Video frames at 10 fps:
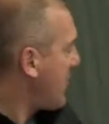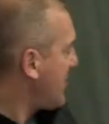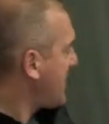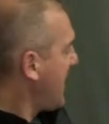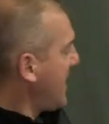
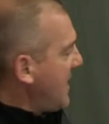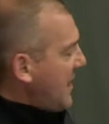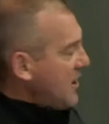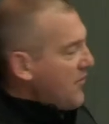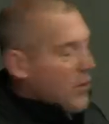First,
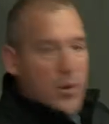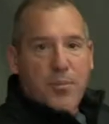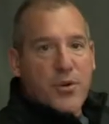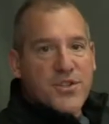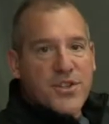on the forward
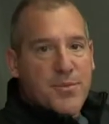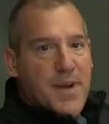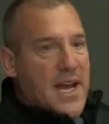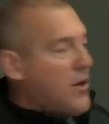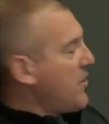portion of the
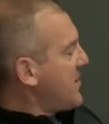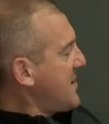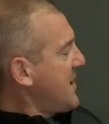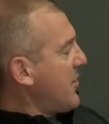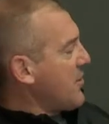bow is
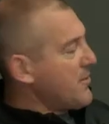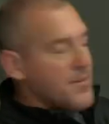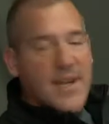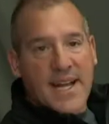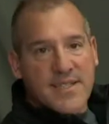another
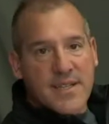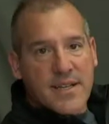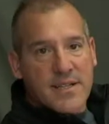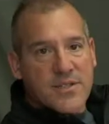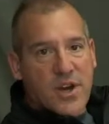
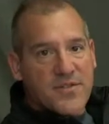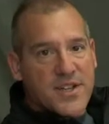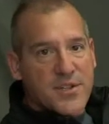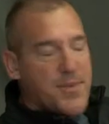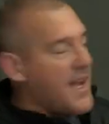nonstick soft
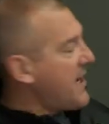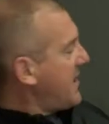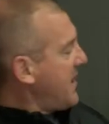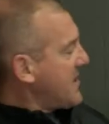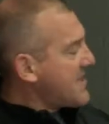touch
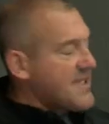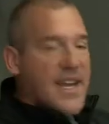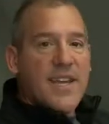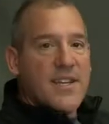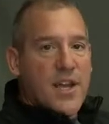mat and a
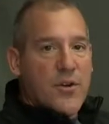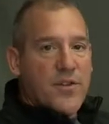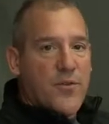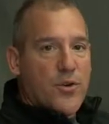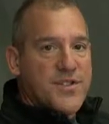
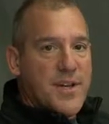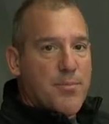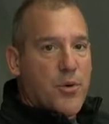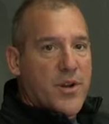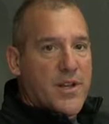secondary
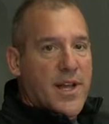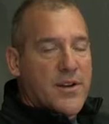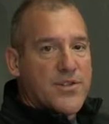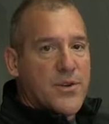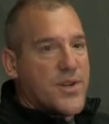four-step boarding
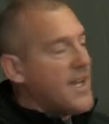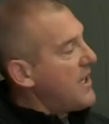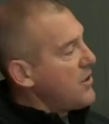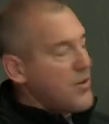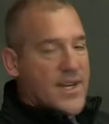ladder. So
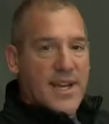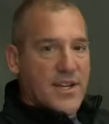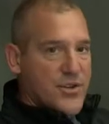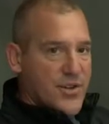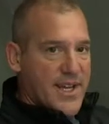again, you can
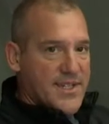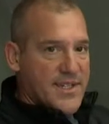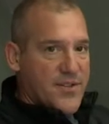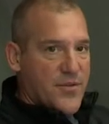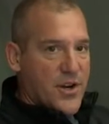enter and
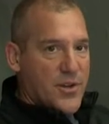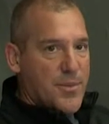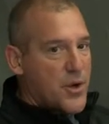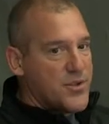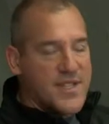exit the front of the
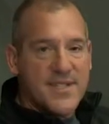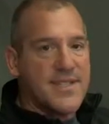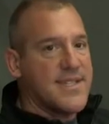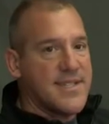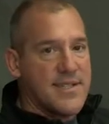boat just
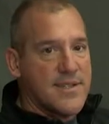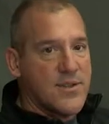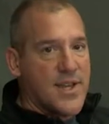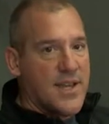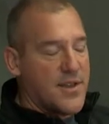as easy as
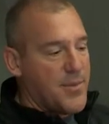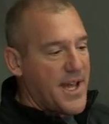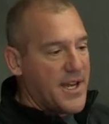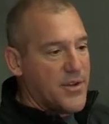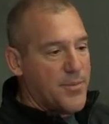you can the
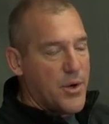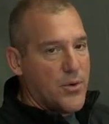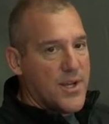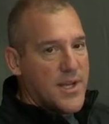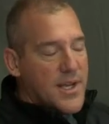back of the boat.